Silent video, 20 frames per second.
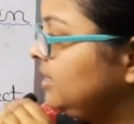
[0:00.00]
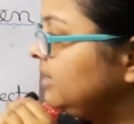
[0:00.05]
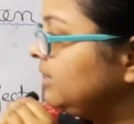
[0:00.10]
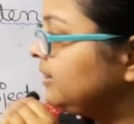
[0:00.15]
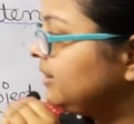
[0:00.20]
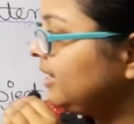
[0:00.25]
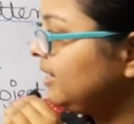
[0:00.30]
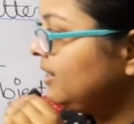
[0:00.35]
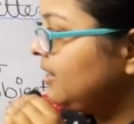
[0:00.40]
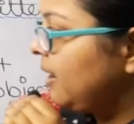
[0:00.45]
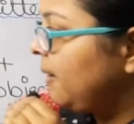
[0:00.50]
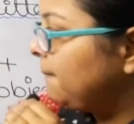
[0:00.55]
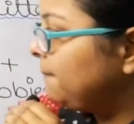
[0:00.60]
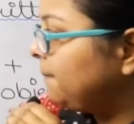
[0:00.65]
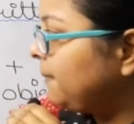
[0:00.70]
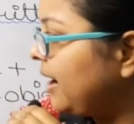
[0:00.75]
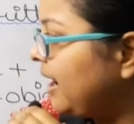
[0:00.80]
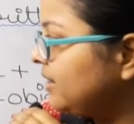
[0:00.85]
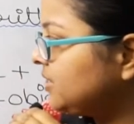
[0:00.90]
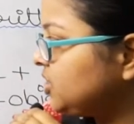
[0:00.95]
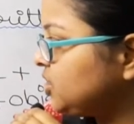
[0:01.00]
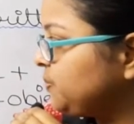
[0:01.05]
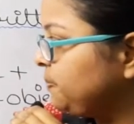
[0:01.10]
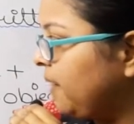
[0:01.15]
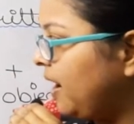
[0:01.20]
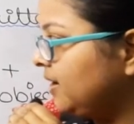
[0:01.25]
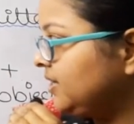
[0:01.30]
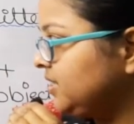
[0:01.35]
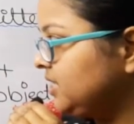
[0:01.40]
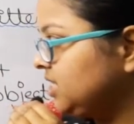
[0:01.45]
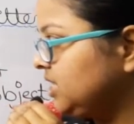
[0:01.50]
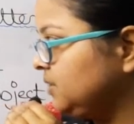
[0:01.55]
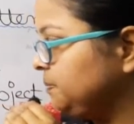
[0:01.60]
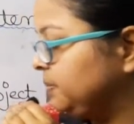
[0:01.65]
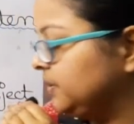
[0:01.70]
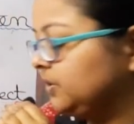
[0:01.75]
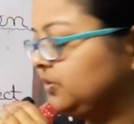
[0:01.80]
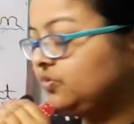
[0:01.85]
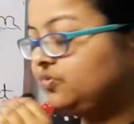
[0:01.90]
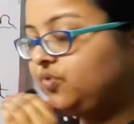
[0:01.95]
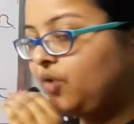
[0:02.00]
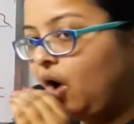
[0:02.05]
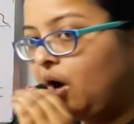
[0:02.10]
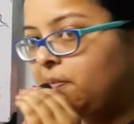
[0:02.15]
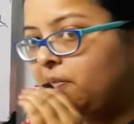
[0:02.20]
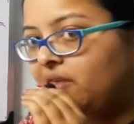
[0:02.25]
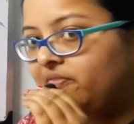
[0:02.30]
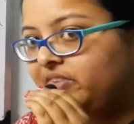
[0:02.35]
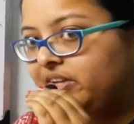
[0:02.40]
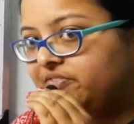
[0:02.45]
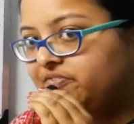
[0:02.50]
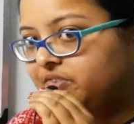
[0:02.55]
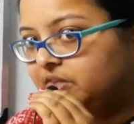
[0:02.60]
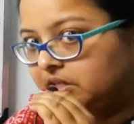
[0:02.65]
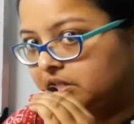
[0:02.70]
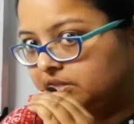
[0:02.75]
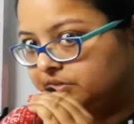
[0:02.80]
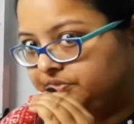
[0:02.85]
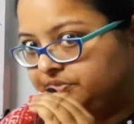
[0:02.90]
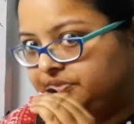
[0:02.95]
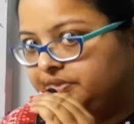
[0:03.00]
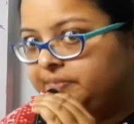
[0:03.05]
Then, past participle form of the verb.